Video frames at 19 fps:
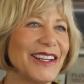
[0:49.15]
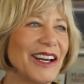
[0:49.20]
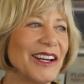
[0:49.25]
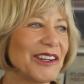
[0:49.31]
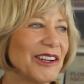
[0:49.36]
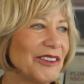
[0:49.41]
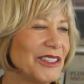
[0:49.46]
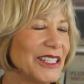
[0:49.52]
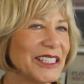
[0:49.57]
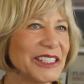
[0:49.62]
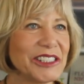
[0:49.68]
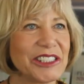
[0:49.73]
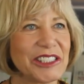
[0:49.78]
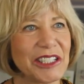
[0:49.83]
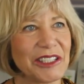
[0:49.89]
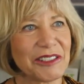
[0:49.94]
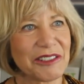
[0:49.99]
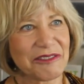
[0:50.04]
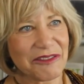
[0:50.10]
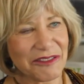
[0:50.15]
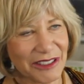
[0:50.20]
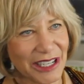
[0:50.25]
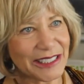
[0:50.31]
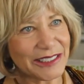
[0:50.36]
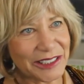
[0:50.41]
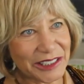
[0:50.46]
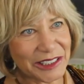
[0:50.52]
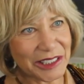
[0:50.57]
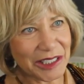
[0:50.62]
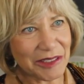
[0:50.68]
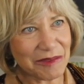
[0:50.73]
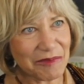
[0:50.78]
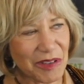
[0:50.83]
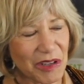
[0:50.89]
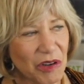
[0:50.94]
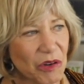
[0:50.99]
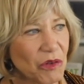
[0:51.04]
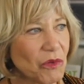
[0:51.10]
not only shared a friendship,
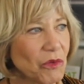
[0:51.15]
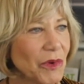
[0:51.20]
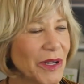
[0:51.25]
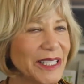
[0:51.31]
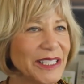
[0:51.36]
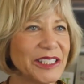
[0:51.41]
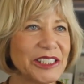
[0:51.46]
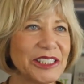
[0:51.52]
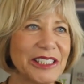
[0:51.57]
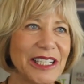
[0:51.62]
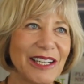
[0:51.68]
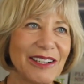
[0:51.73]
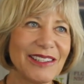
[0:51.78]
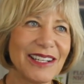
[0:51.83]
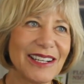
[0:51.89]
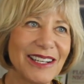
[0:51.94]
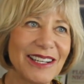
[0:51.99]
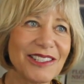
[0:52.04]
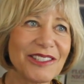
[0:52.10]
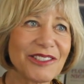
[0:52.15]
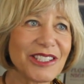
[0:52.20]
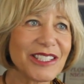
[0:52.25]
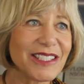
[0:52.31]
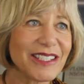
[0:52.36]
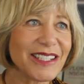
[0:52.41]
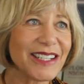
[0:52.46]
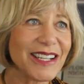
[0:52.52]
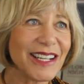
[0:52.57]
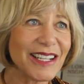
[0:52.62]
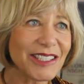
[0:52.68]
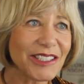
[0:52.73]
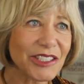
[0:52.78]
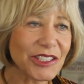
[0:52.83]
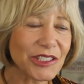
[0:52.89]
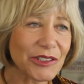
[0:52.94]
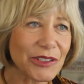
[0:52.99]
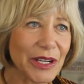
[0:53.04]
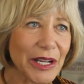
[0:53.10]
we shared an interesting
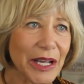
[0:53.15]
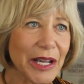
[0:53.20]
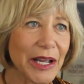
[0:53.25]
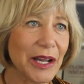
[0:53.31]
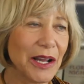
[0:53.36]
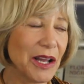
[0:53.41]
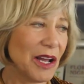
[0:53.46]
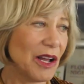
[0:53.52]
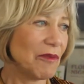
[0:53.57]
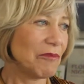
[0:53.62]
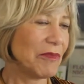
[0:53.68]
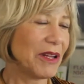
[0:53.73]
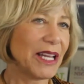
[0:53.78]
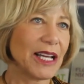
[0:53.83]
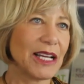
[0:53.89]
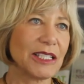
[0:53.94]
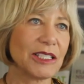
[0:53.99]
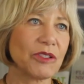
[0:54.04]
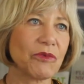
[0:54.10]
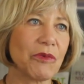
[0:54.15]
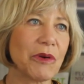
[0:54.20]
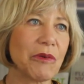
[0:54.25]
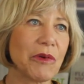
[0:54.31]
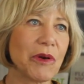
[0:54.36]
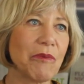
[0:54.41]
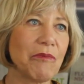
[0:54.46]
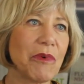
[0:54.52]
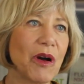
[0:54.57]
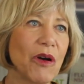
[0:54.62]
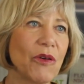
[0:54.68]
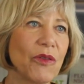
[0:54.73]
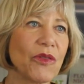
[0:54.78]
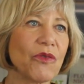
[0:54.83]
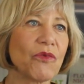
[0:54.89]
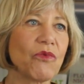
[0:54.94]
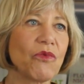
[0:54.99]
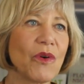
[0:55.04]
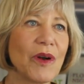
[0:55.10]
history because we were
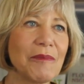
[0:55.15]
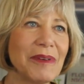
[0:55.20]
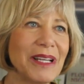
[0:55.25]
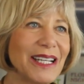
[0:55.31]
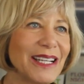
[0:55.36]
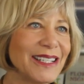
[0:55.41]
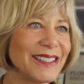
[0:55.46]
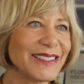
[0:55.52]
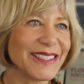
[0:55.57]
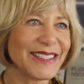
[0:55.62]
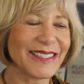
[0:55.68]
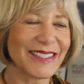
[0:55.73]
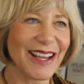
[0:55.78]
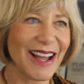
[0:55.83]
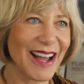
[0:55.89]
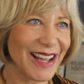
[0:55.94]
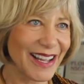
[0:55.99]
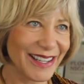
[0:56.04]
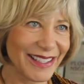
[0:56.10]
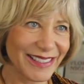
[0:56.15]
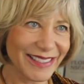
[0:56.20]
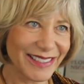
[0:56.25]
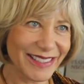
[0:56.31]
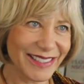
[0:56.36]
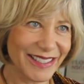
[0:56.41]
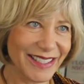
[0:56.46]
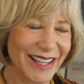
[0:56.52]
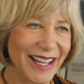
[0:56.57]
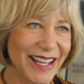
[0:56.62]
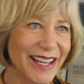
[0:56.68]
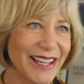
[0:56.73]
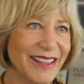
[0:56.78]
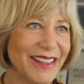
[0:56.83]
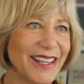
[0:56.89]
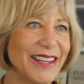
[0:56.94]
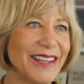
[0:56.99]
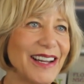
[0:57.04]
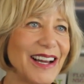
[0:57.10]
both women in science
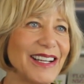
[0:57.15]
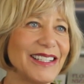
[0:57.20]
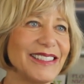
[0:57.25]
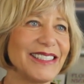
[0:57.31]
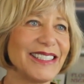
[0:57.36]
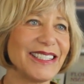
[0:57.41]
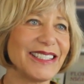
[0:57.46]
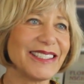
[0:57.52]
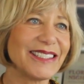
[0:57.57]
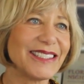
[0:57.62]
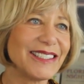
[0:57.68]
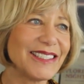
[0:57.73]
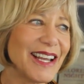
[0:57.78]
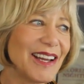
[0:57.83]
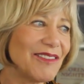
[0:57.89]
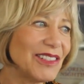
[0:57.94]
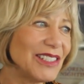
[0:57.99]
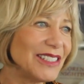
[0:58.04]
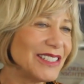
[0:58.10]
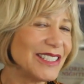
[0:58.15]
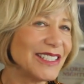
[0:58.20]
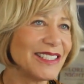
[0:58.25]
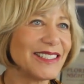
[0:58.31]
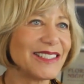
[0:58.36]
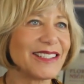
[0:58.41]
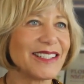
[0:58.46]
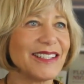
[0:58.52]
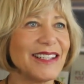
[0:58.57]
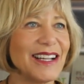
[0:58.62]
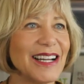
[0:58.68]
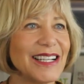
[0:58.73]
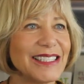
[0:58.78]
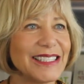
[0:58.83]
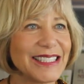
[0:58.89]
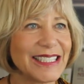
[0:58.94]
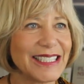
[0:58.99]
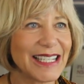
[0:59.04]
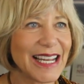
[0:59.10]
in the 1970s, the
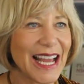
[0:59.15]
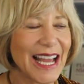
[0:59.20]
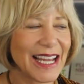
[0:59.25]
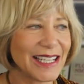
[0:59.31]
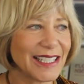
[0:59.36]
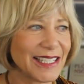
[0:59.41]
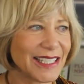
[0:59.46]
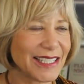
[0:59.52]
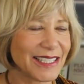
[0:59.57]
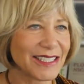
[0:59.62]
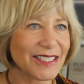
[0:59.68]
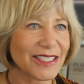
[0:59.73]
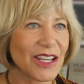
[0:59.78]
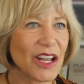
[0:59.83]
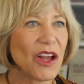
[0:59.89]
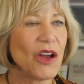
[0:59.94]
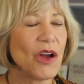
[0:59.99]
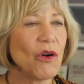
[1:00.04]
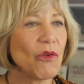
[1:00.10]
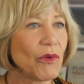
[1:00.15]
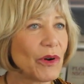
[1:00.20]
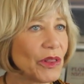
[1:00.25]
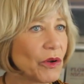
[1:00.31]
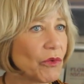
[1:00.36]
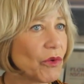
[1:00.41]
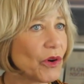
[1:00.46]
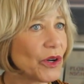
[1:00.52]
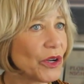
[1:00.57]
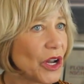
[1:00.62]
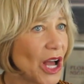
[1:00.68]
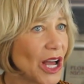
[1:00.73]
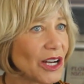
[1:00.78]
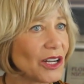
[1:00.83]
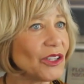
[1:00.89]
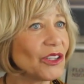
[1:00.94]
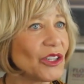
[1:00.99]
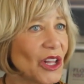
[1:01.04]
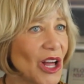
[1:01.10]
1980s, when there were
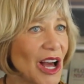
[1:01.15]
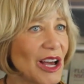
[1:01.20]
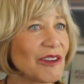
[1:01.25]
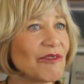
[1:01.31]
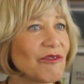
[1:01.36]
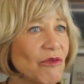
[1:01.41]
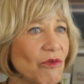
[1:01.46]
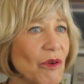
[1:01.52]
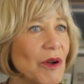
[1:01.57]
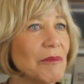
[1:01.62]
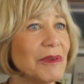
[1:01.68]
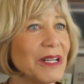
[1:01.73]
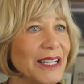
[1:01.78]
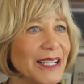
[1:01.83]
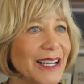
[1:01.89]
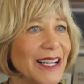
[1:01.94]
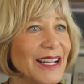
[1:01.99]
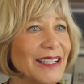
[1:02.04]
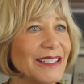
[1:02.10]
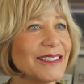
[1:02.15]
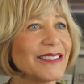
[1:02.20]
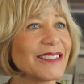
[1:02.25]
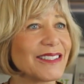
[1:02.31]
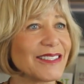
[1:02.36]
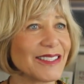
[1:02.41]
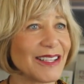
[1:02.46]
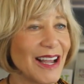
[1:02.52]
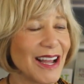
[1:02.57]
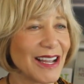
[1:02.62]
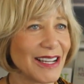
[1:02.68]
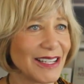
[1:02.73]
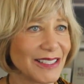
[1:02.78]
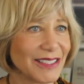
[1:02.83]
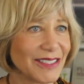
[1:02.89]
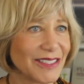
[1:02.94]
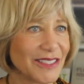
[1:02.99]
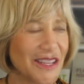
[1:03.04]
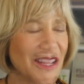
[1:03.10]
not a lot of women in
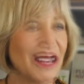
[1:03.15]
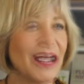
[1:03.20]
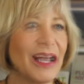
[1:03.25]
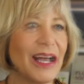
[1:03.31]
science.